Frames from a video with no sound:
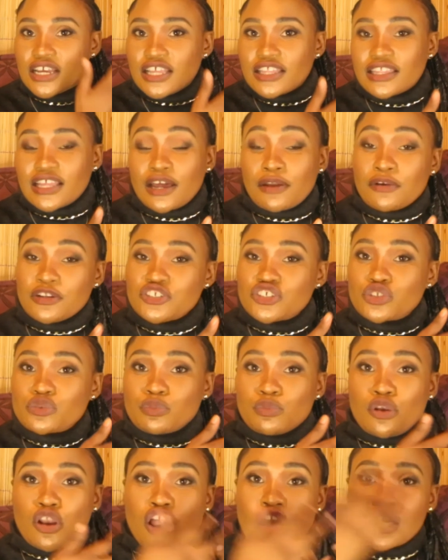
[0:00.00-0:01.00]
that just
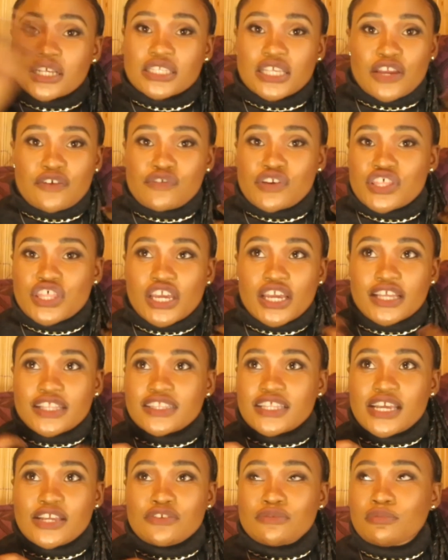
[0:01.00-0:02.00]
blocks everything, and
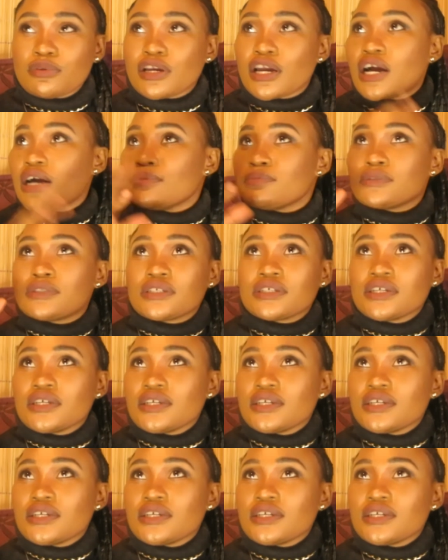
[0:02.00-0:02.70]
then you becomes,